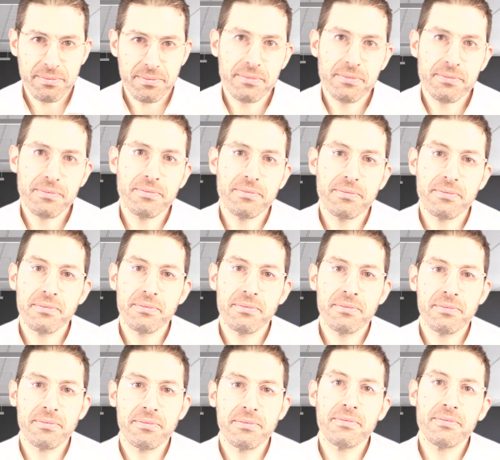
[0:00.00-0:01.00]

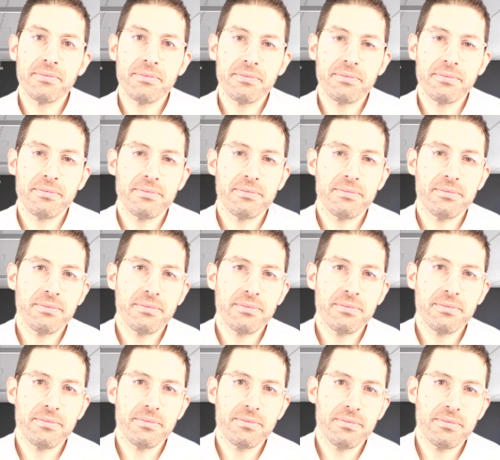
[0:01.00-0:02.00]

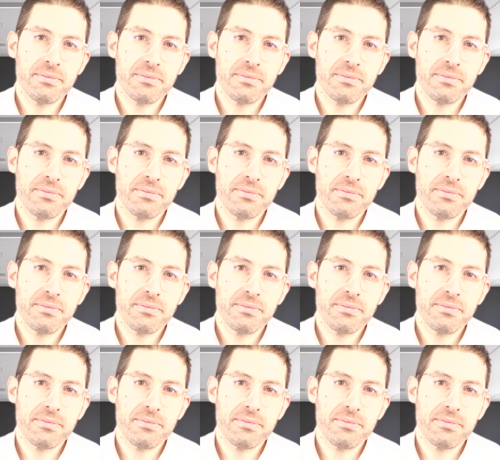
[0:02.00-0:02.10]
[no speech]